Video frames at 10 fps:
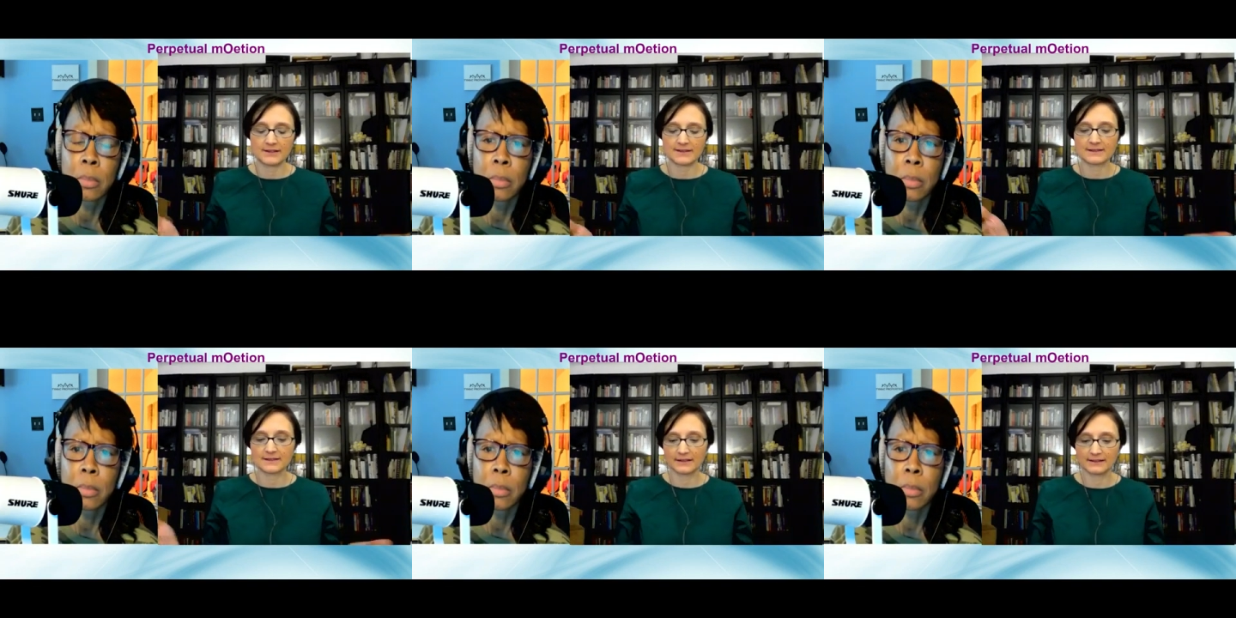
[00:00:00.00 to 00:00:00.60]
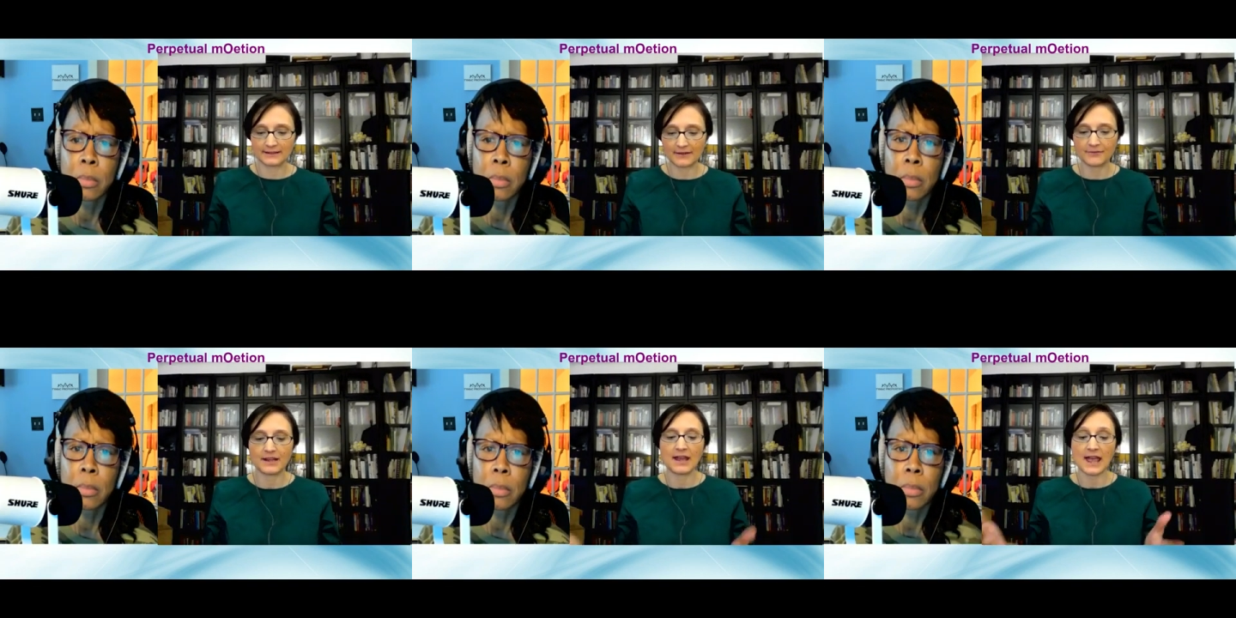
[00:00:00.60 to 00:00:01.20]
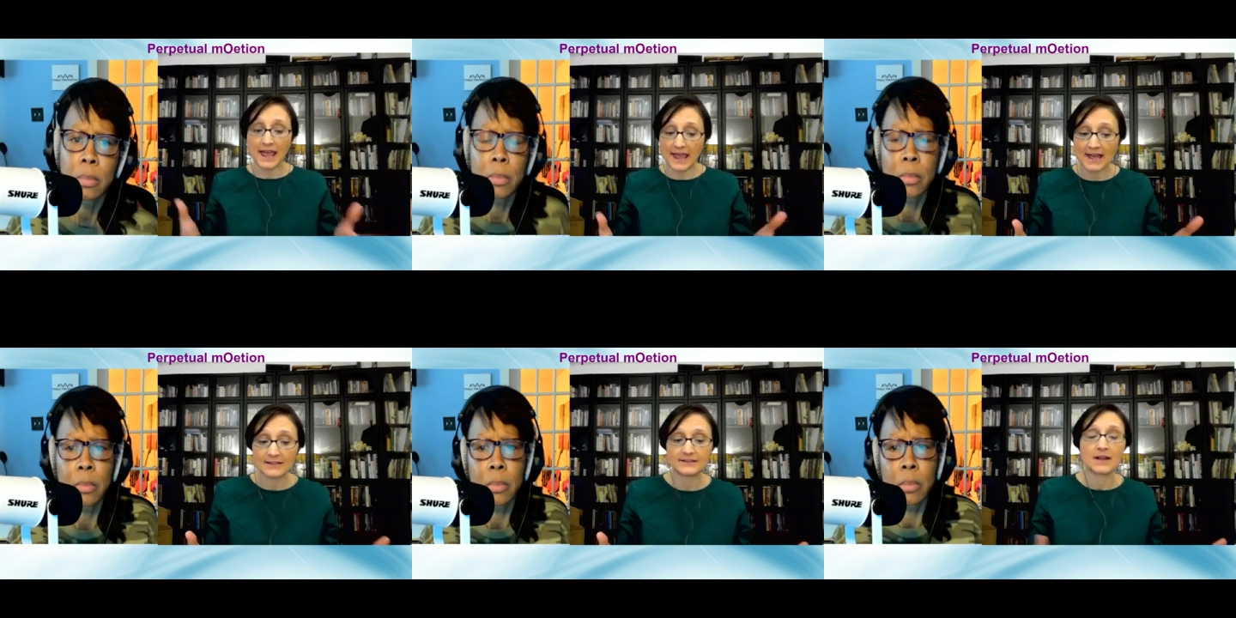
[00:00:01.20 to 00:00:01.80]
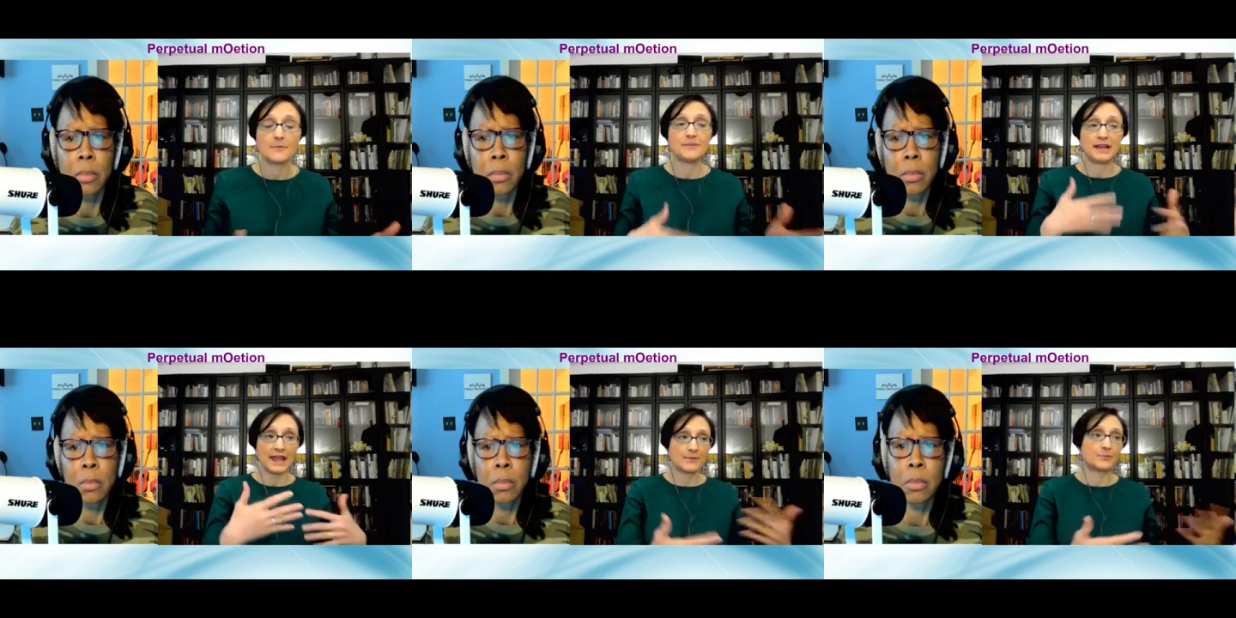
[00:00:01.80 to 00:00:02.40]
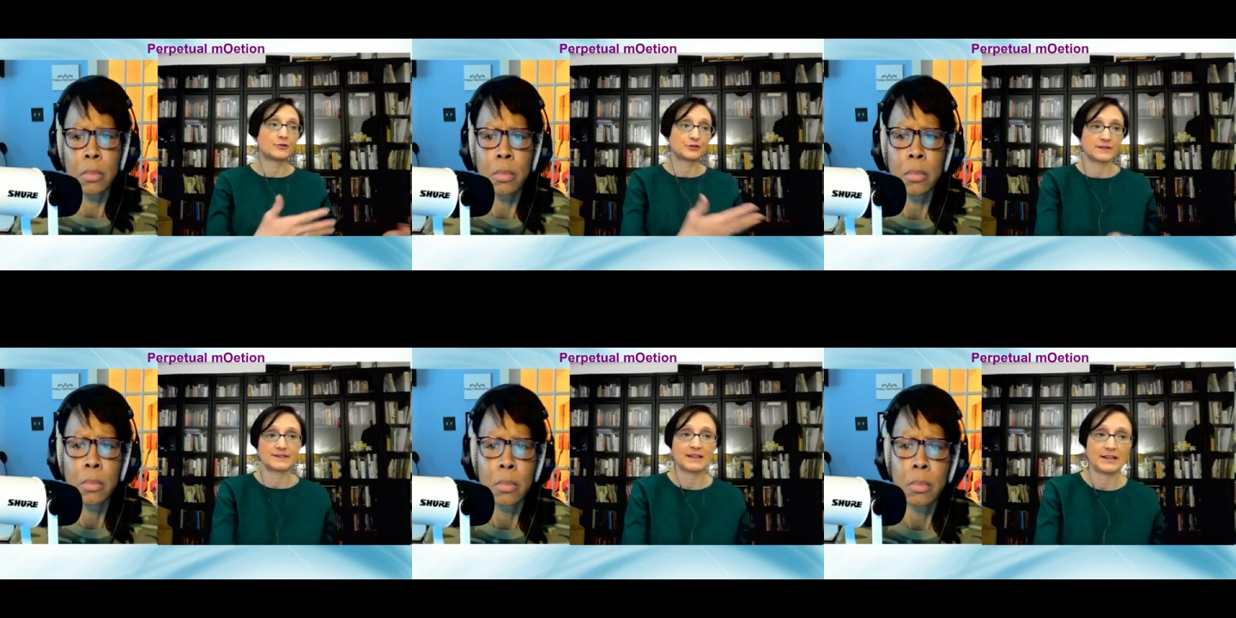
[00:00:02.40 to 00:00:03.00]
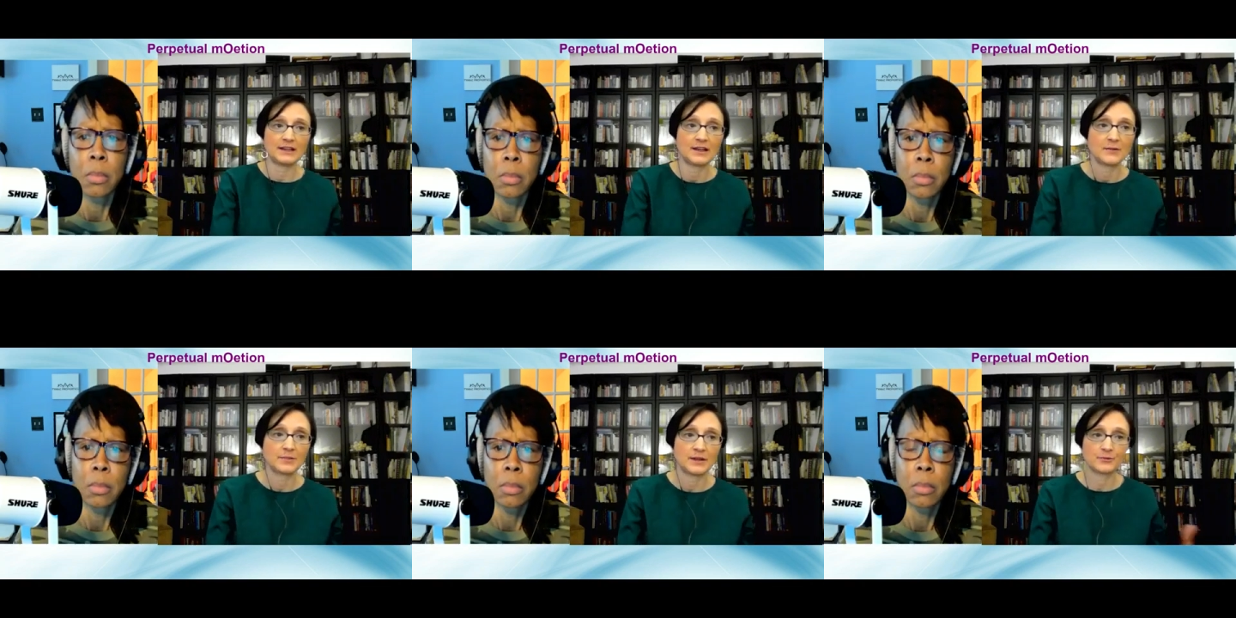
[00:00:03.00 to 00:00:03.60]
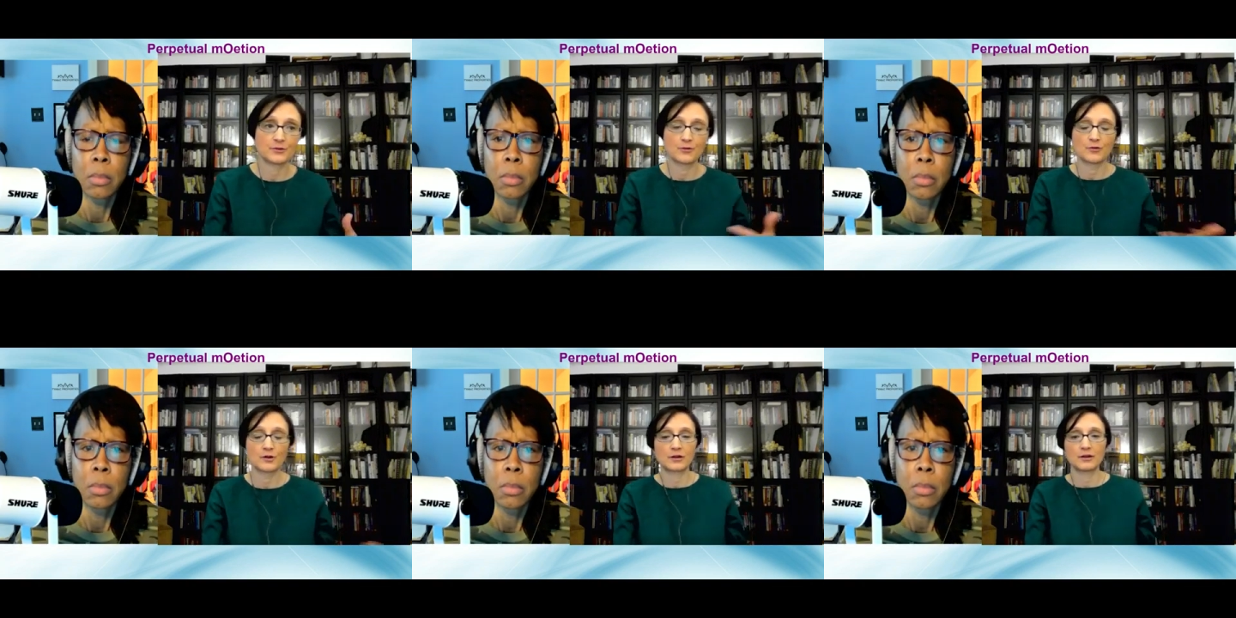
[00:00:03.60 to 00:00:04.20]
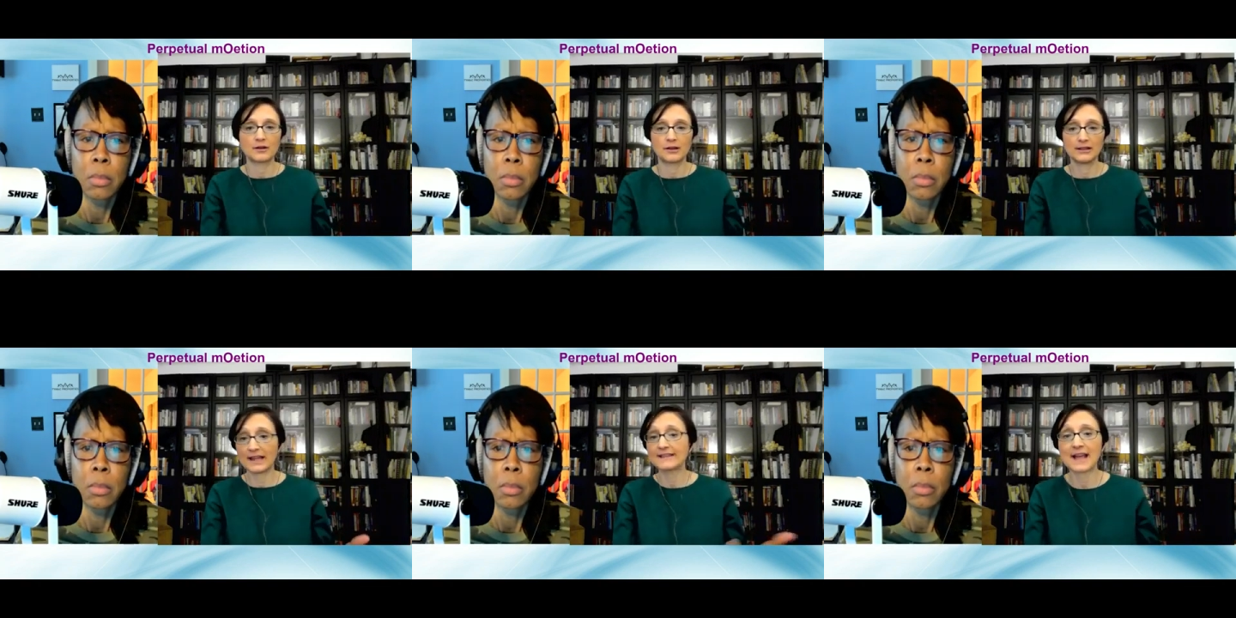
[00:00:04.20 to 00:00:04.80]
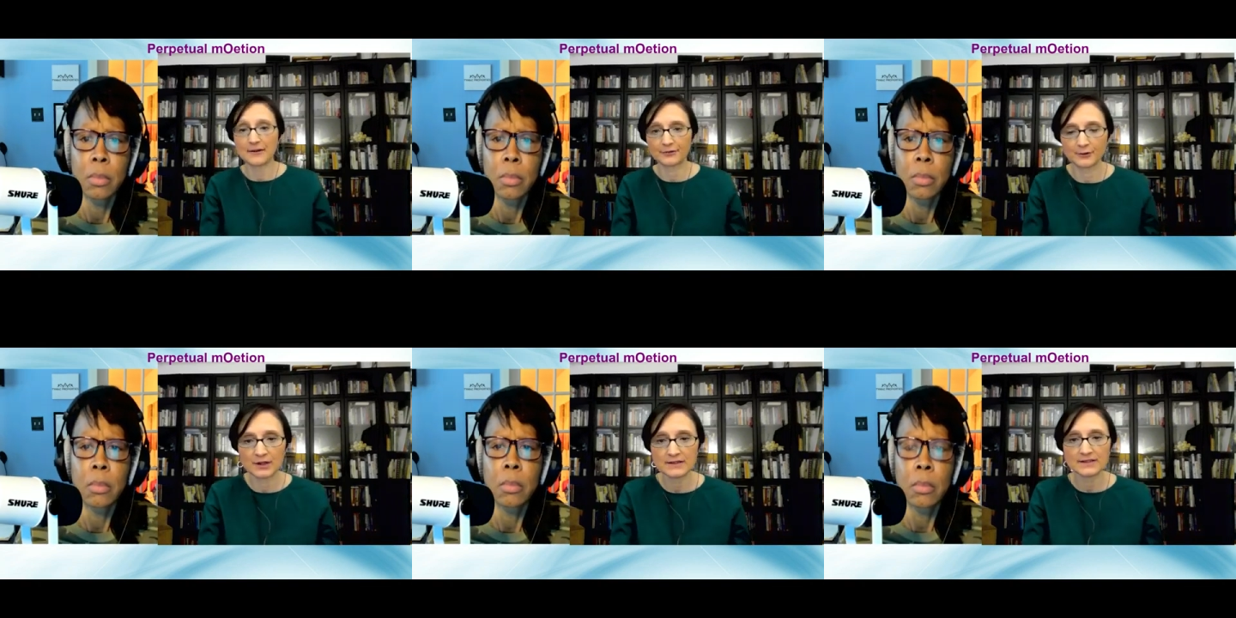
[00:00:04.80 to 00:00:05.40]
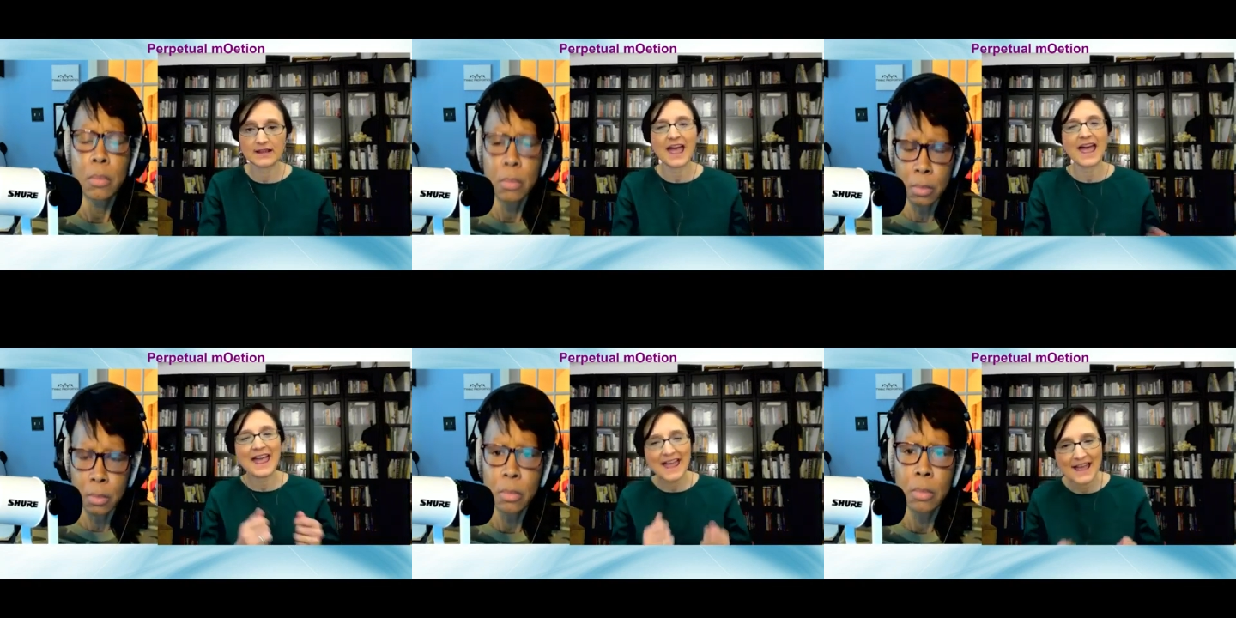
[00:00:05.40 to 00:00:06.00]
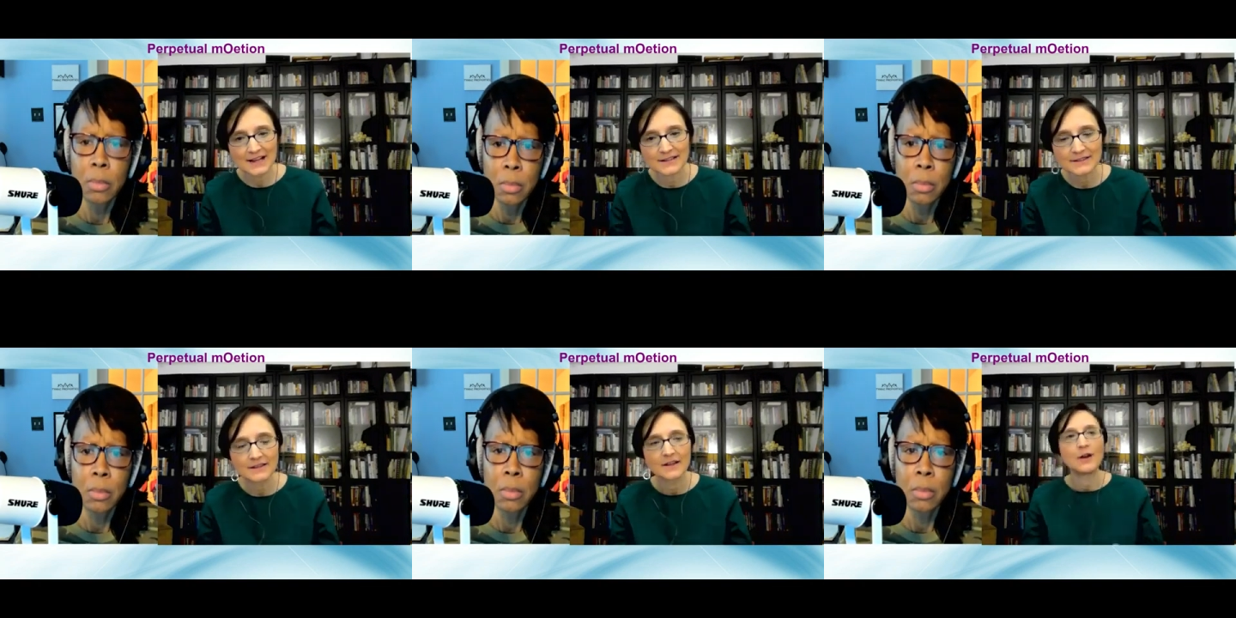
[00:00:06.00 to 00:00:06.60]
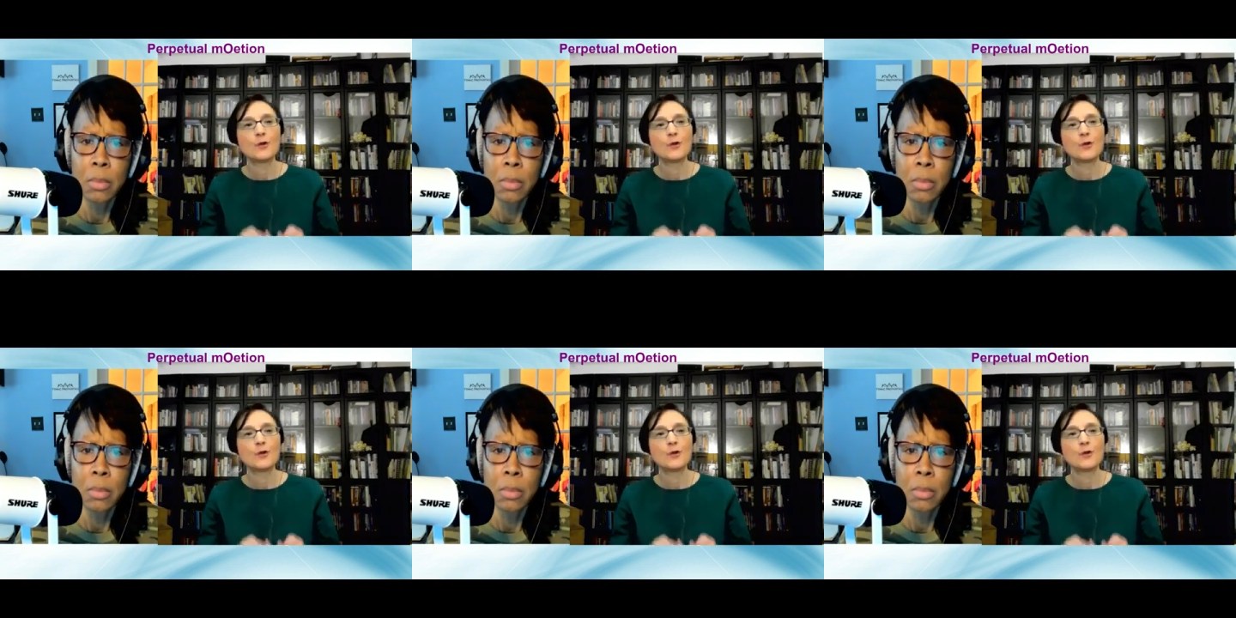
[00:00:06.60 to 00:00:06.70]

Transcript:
Speaker 1: a decent living and be able to see people who are less affluent. Mm-hmm. And